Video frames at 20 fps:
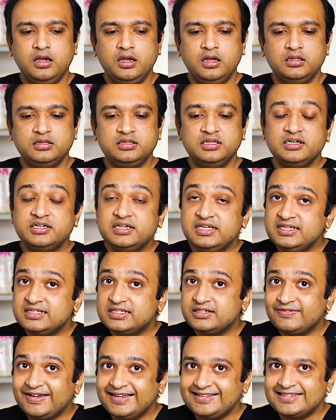The
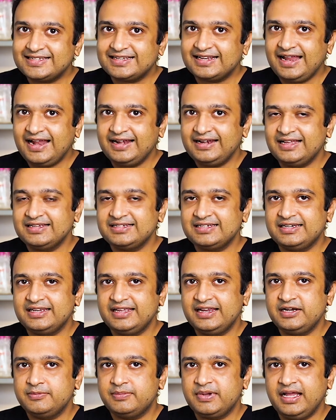reason why this gland has
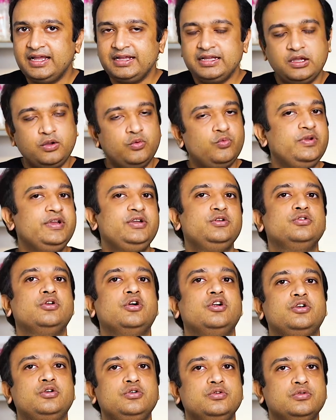stayed back, we do
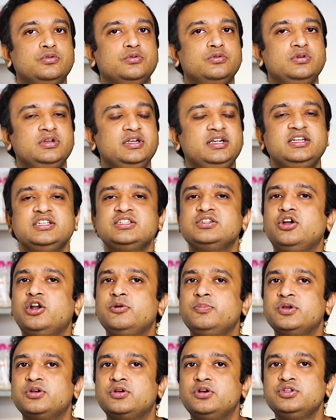not know. It is
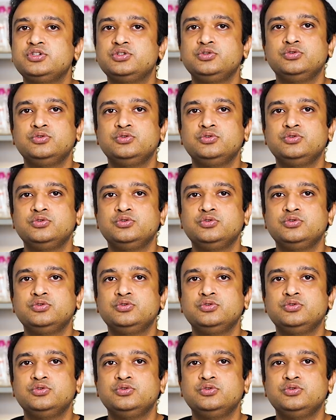not because you